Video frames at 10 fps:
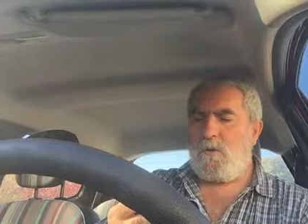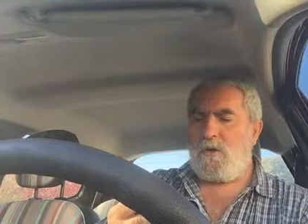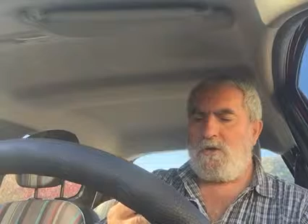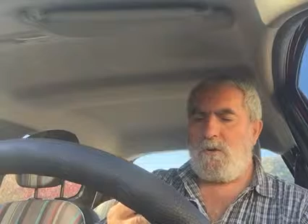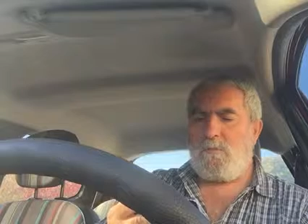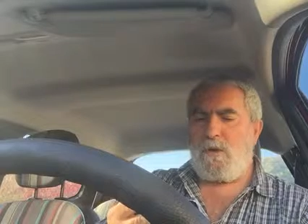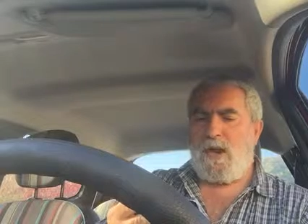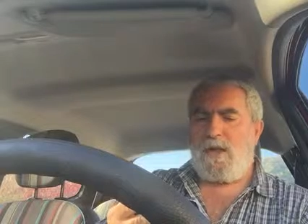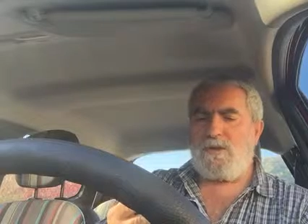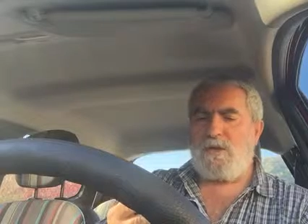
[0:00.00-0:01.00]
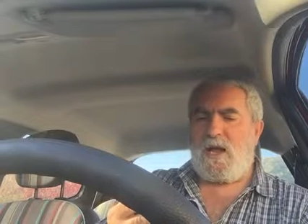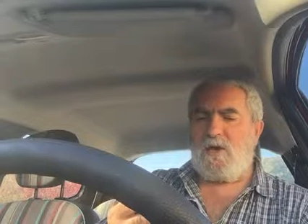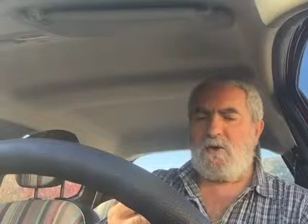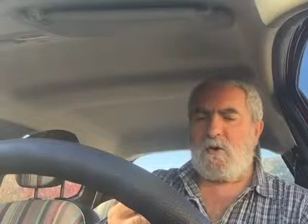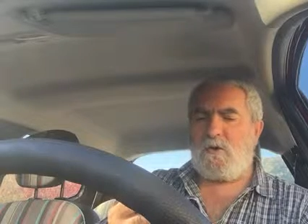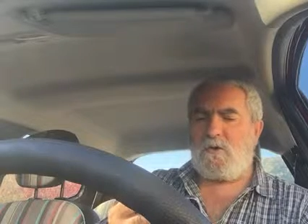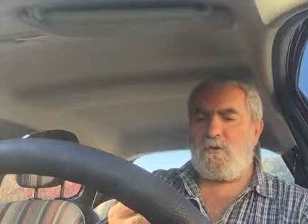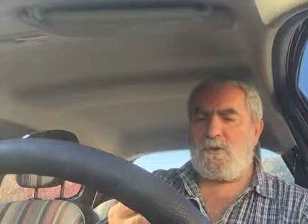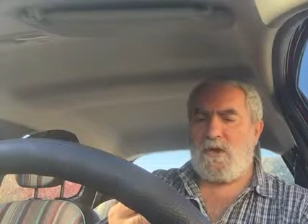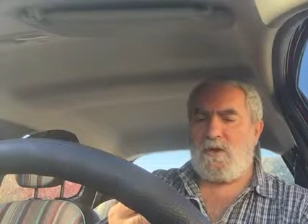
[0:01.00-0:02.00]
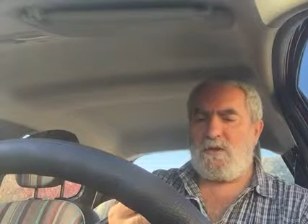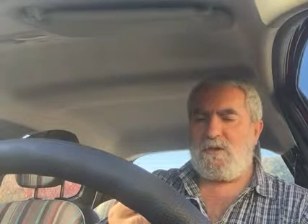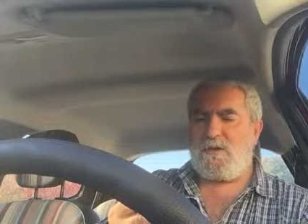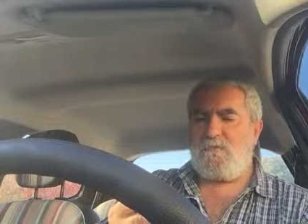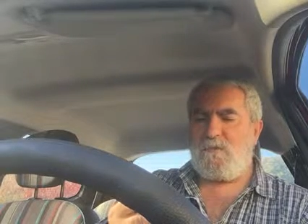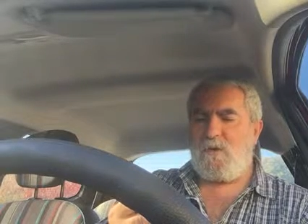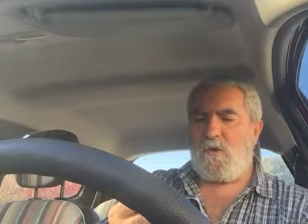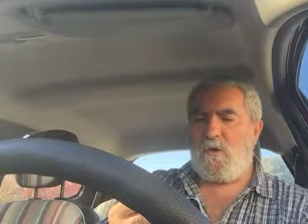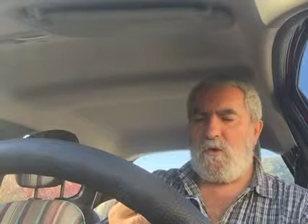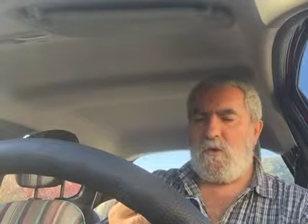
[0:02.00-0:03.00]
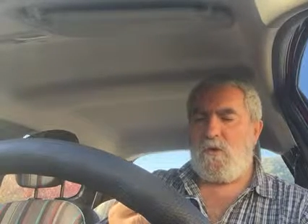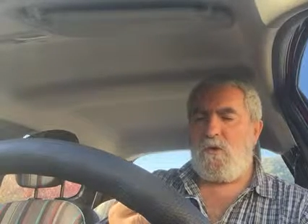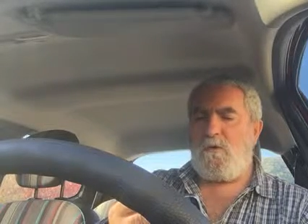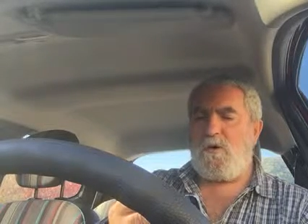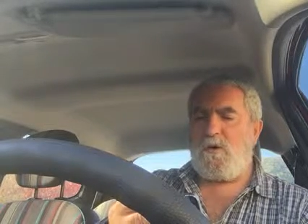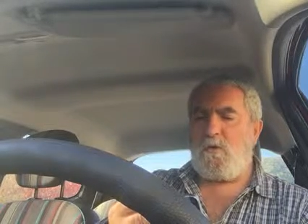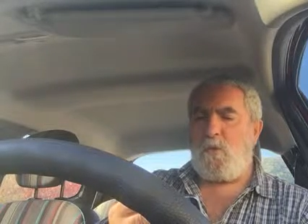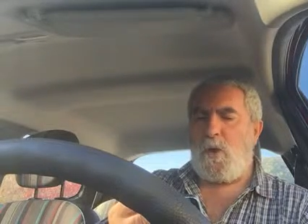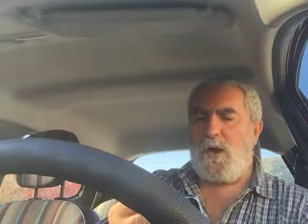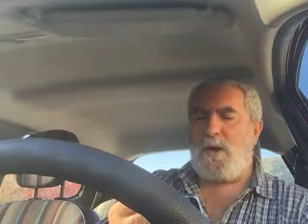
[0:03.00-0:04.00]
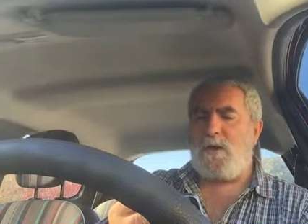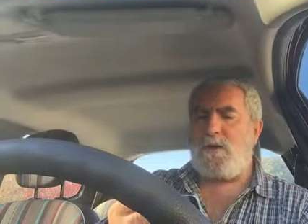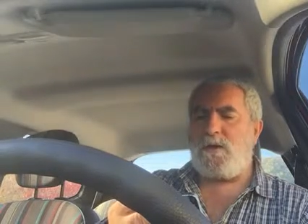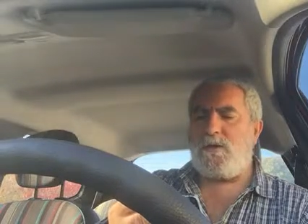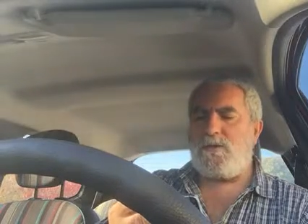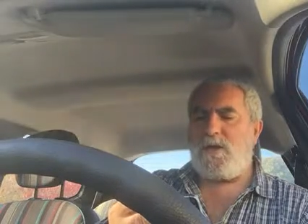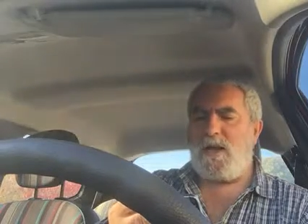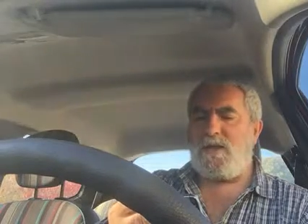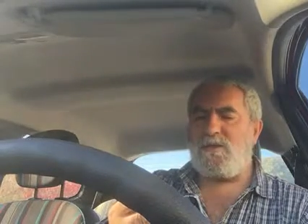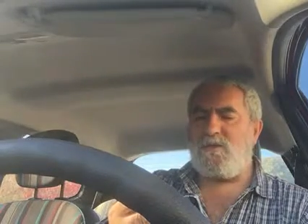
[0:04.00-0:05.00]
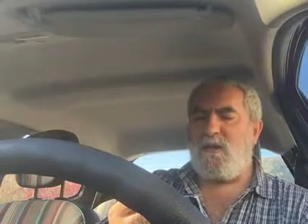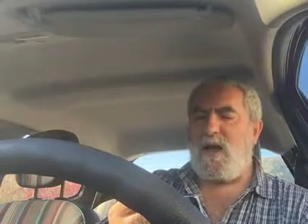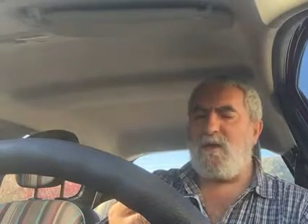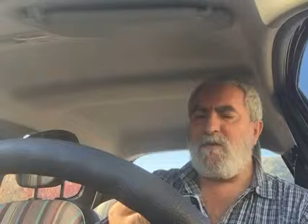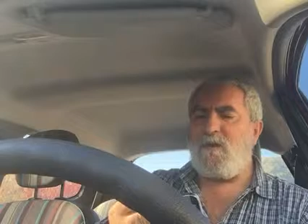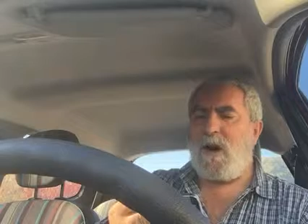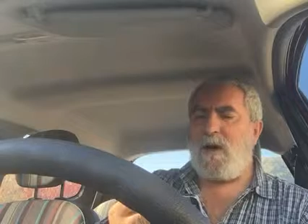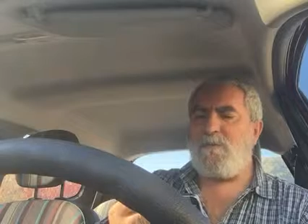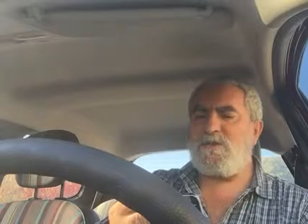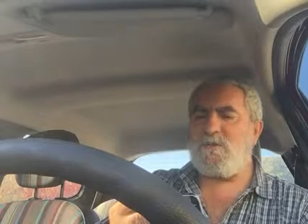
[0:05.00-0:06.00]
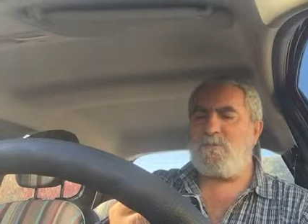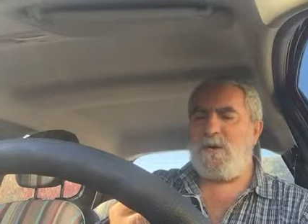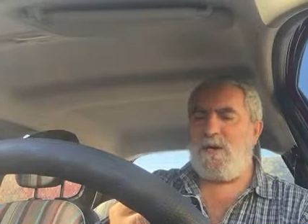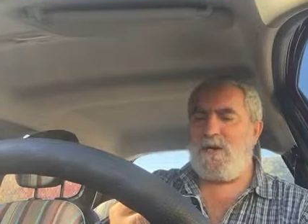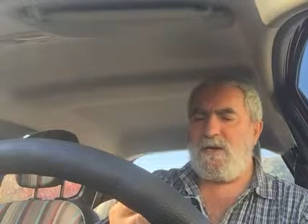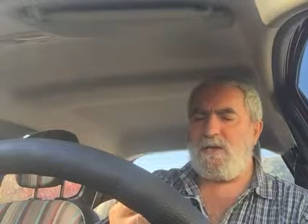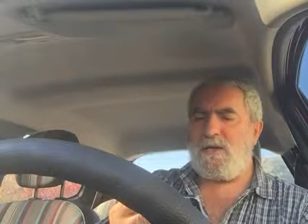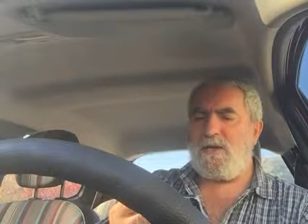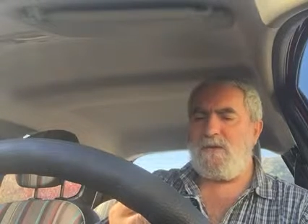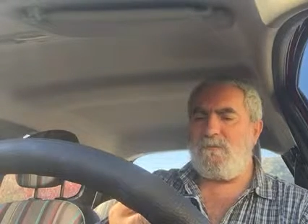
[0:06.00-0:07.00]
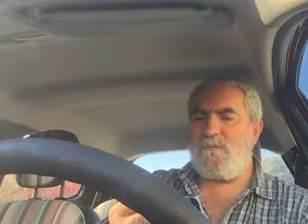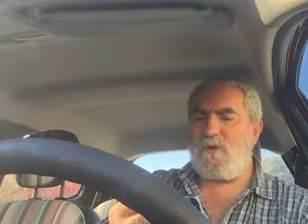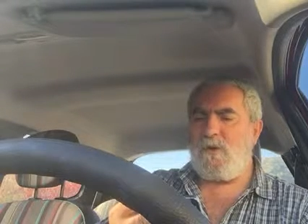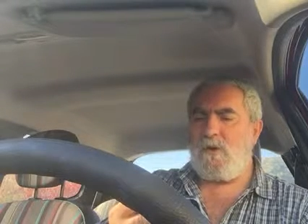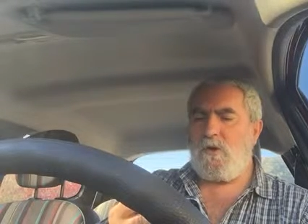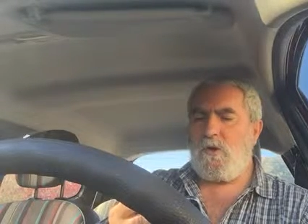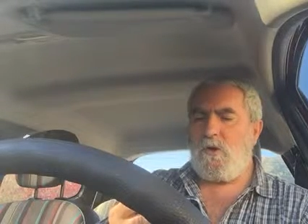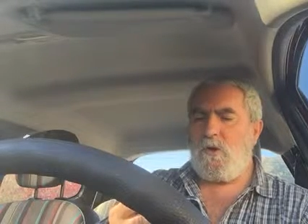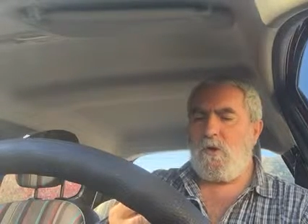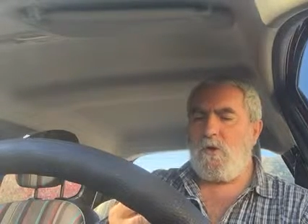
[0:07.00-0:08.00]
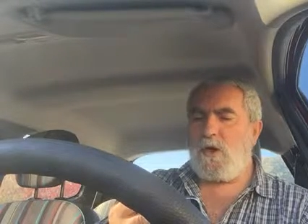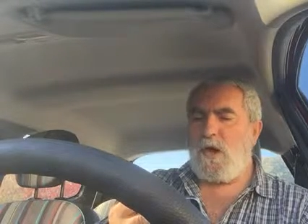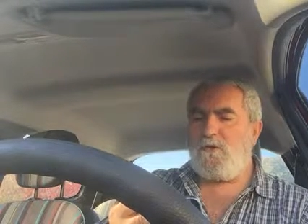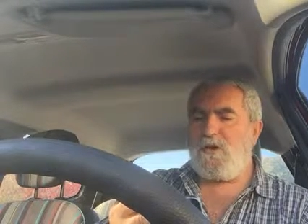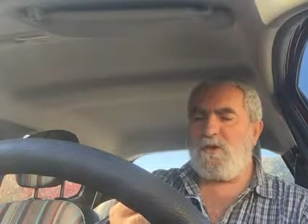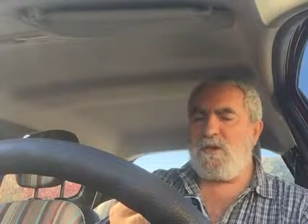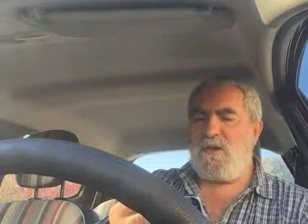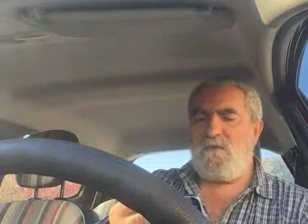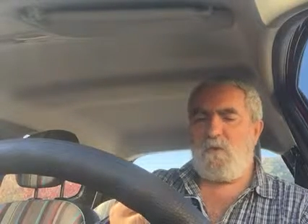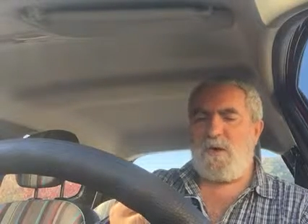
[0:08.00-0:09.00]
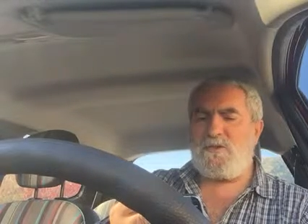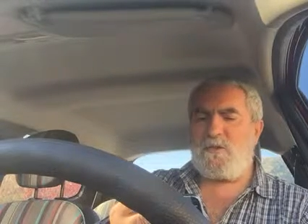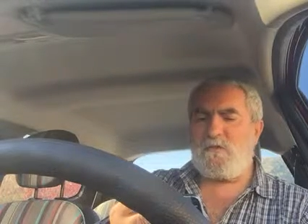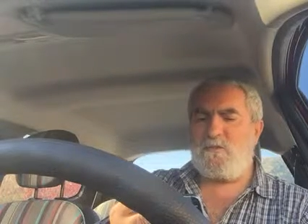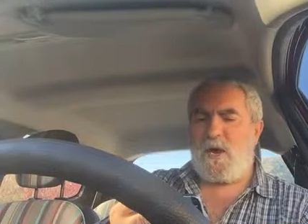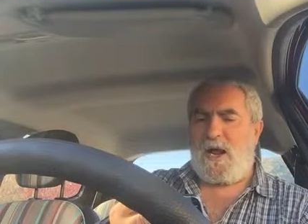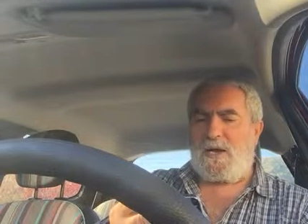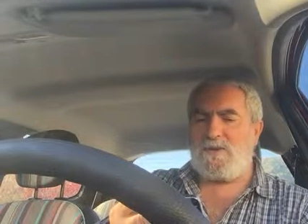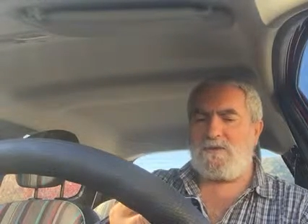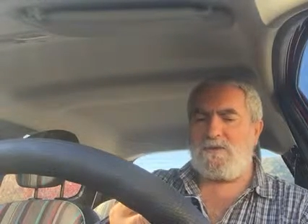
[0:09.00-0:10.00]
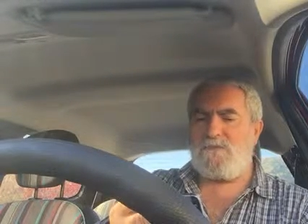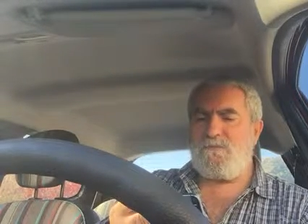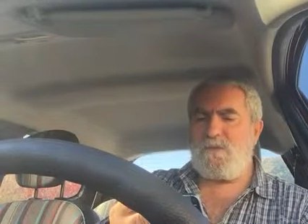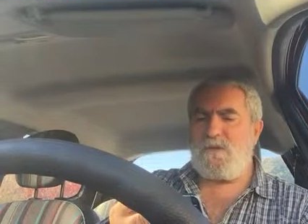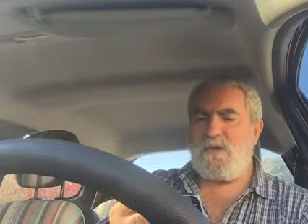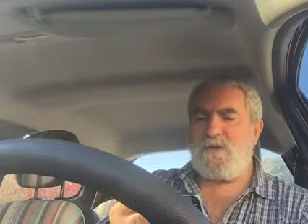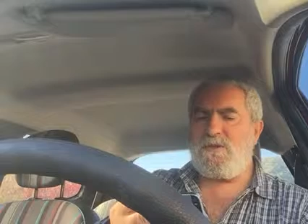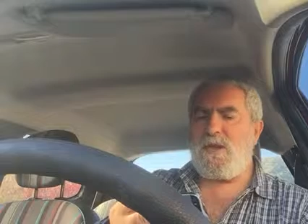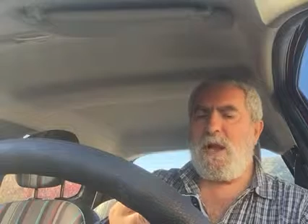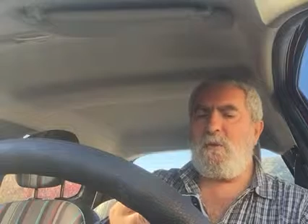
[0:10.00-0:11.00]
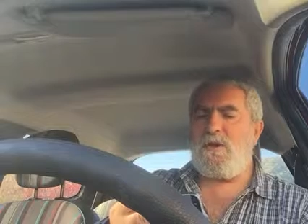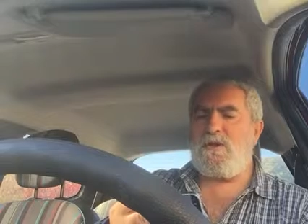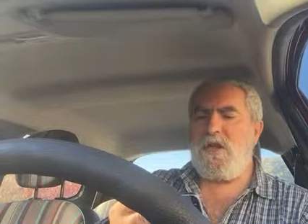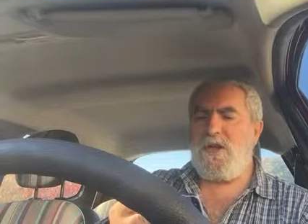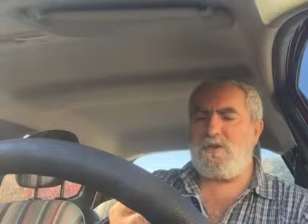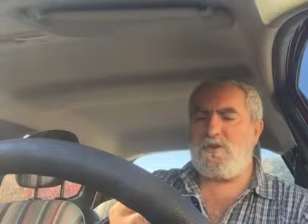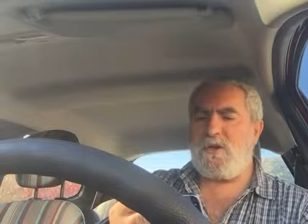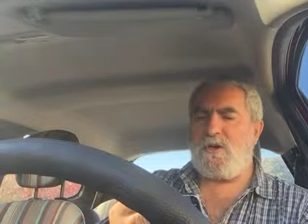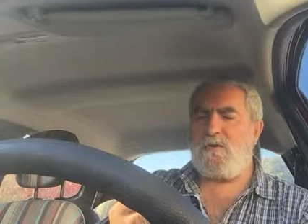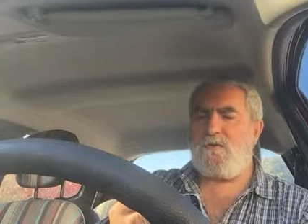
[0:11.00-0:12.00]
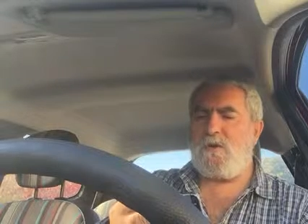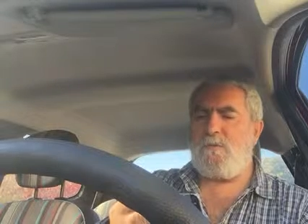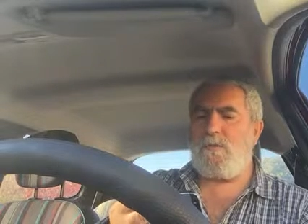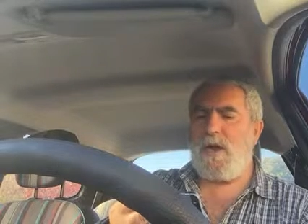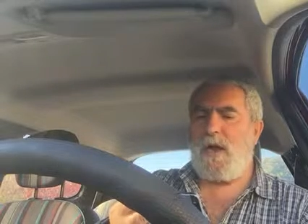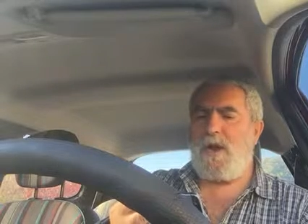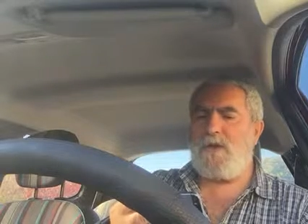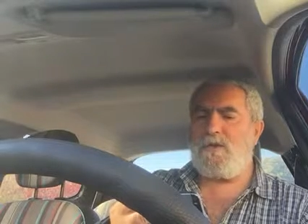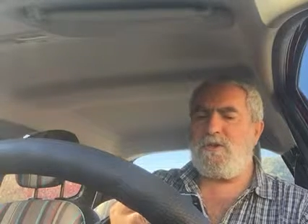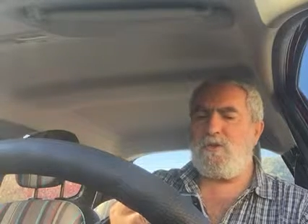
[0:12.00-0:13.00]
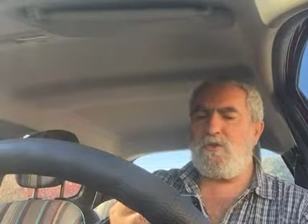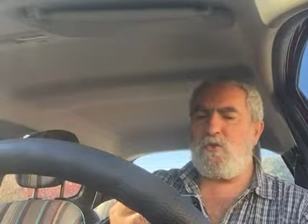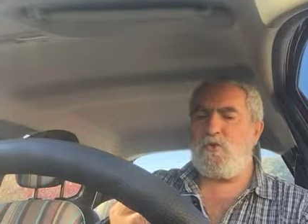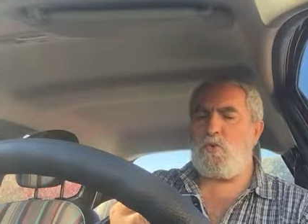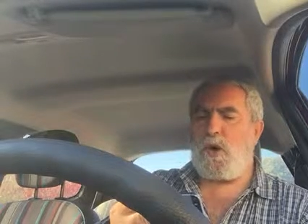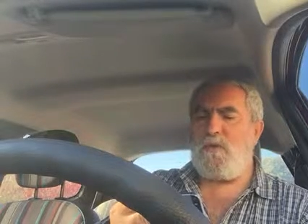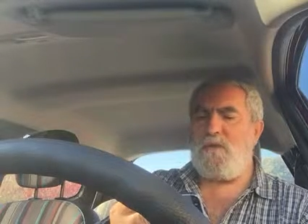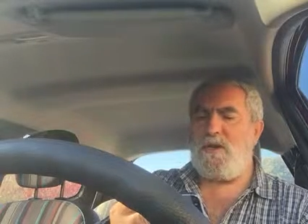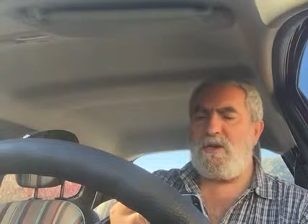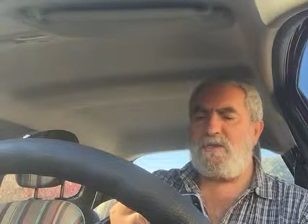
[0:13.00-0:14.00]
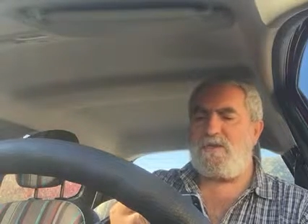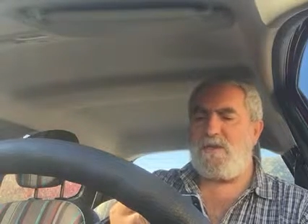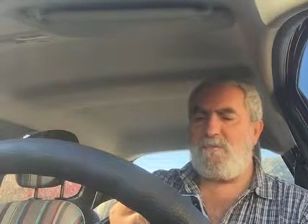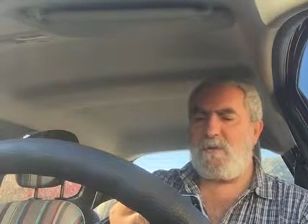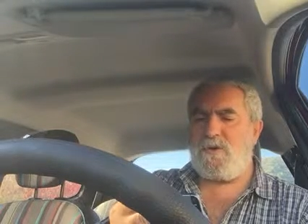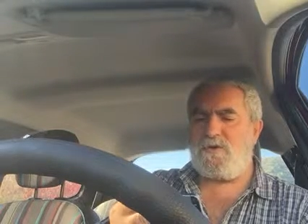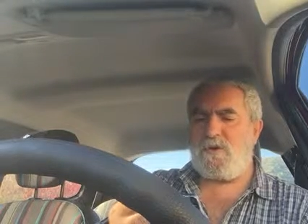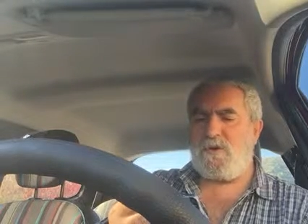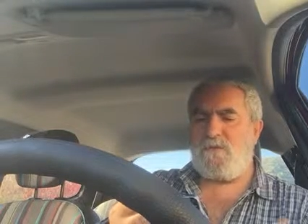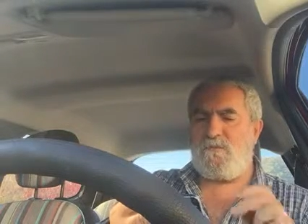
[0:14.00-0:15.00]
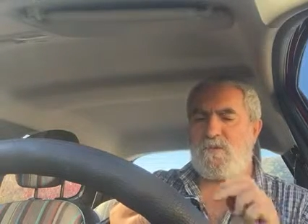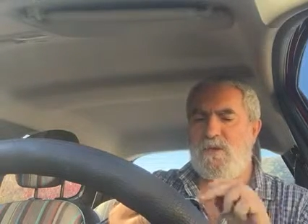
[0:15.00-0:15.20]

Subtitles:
with a blood alcohol content over 1.5 grams per liter or under the influence of drugs is now in danger from 8 to 12 years in prison.